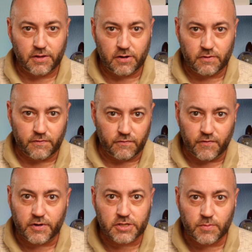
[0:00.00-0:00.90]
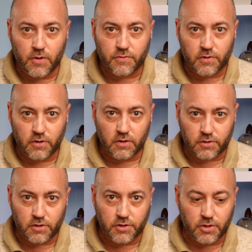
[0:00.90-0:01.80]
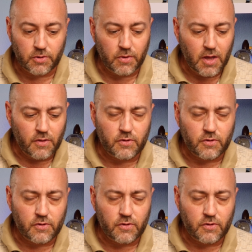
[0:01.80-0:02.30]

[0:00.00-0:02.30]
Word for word: They're very smooth to do.